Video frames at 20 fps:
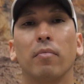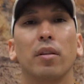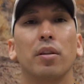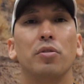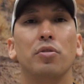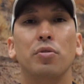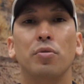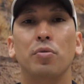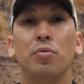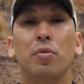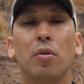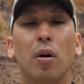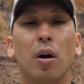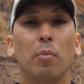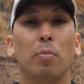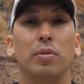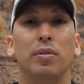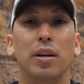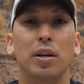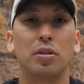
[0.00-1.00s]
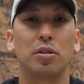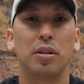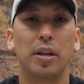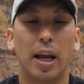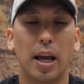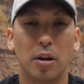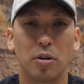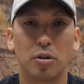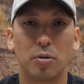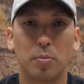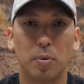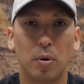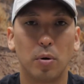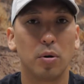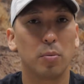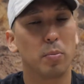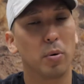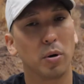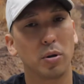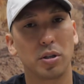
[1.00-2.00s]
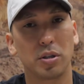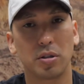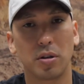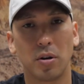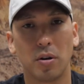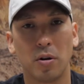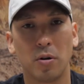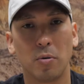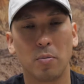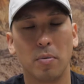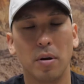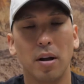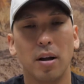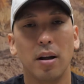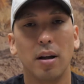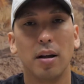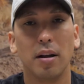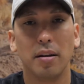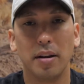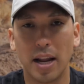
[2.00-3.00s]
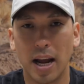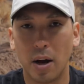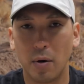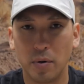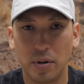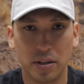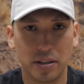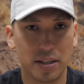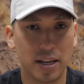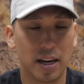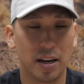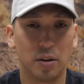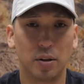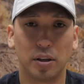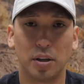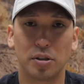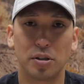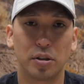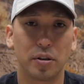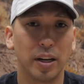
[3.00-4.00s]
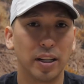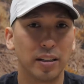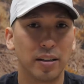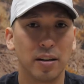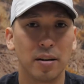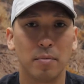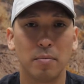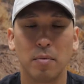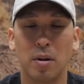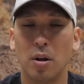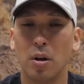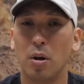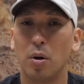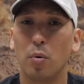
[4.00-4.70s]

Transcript: you are potentially eligible to purchase a home. Now we just got to look at your income.